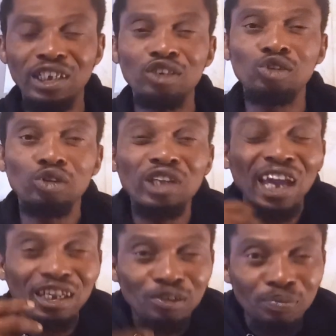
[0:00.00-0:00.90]
It is the
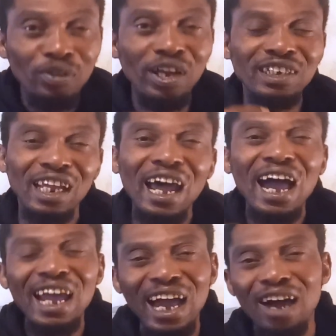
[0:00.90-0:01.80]
experience that
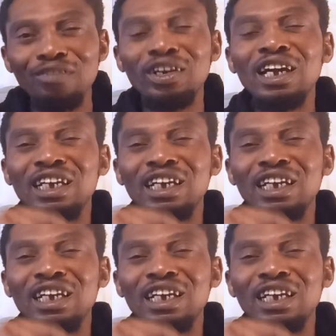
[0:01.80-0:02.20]
I have